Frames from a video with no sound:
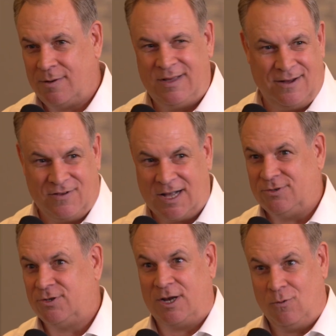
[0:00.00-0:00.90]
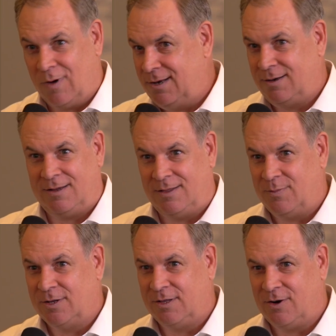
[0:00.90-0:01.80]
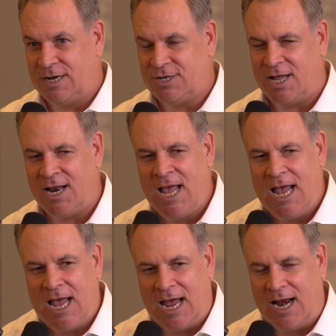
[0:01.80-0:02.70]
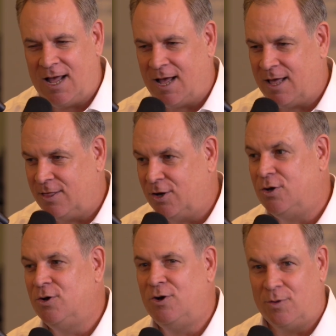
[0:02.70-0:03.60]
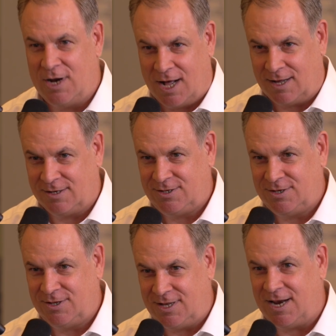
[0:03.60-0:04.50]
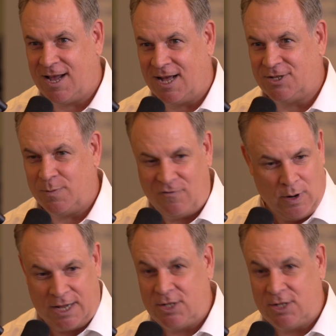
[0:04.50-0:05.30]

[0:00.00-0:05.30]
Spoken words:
They have concerts like right in the middle of the grandstand. And the Goo Goo Dolls did a concert beforehand.